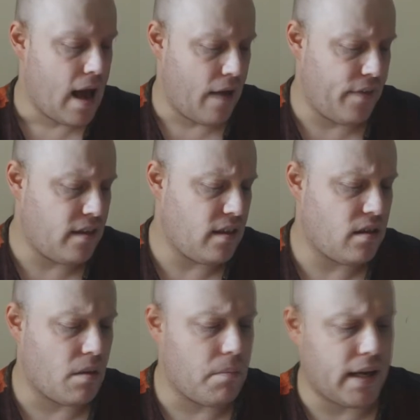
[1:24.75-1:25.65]
And this is
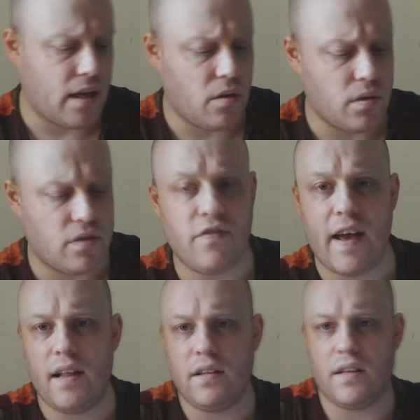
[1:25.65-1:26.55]
somebody who has
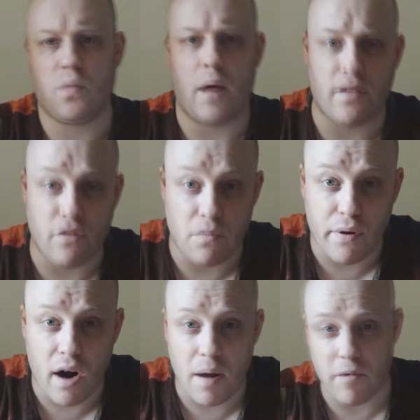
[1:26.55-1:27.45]
failed his way through
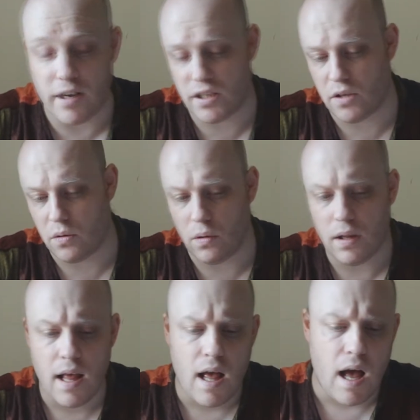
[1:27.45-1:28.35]
primary
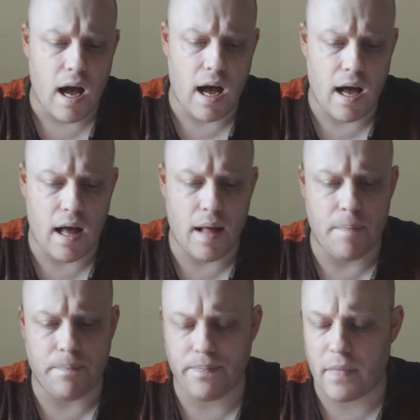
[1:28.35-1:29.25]
school.
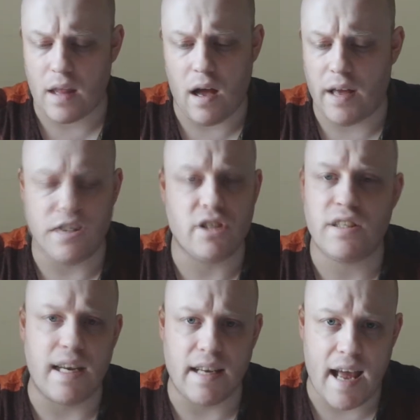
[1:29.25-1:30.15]
I
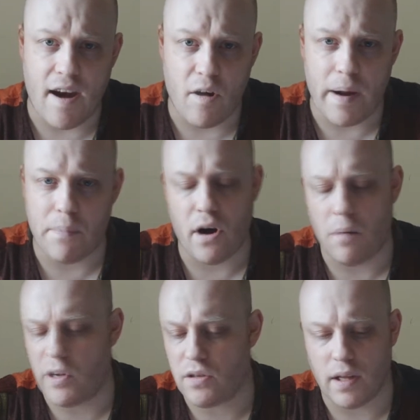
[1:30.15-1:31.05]
just didn't care about
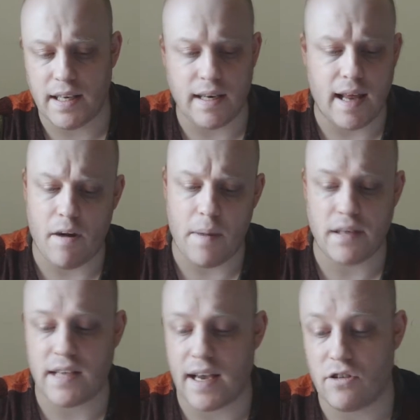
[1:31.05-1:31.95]
primary school. I didn't care
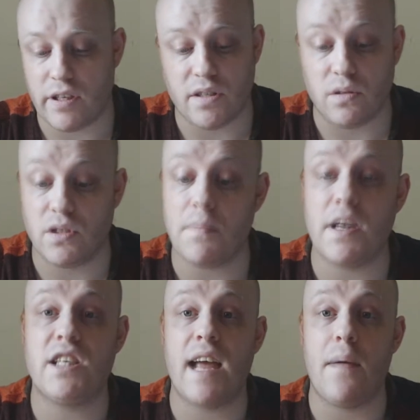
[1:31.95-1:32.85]
about secondary school. So I'm
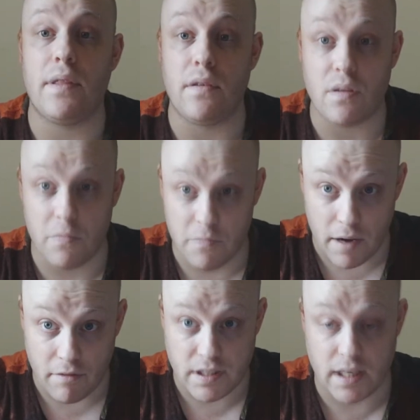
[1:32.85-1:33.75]
going to share with you some of
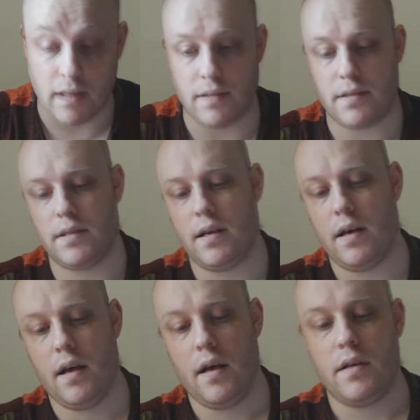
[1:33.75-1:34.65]
my results.
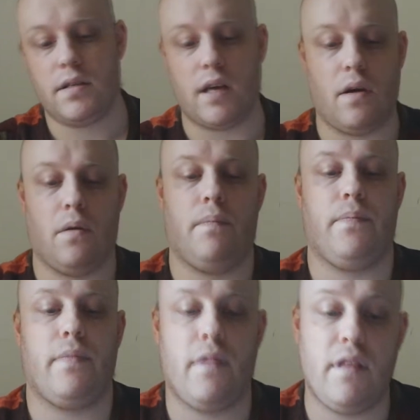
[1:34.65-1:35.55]
So
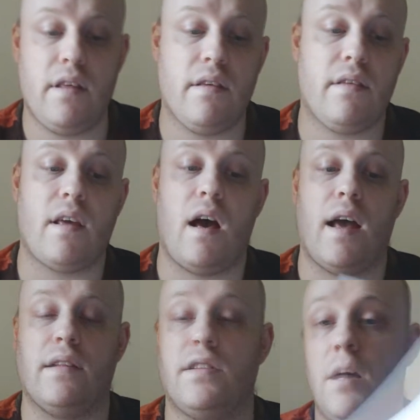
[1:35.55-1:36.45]
this is
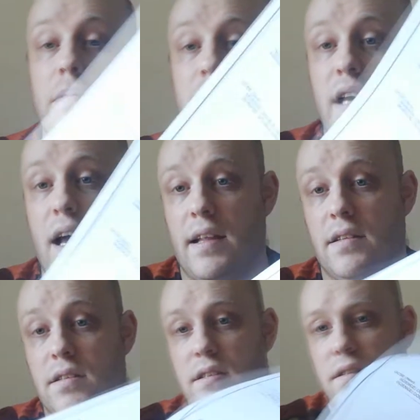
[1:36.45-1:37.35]
science, double
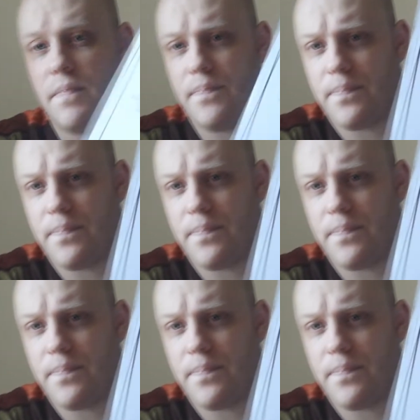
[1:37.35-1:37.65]
science.